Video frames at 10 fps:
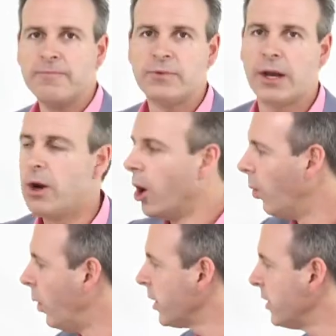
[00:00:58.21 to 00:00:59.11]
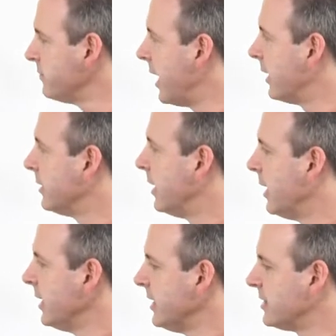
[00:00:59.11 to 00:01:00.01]
Now, what I've done
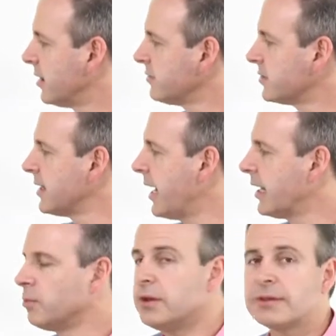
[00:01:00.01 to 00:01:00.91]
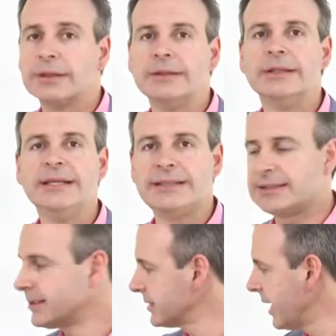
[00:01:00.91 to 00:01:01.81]
is I've started with the least
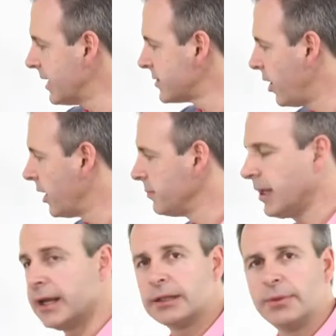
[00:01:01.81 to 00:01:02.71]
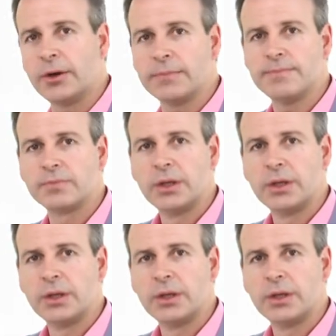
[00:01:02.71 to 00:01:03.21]
scarce item down the bottom.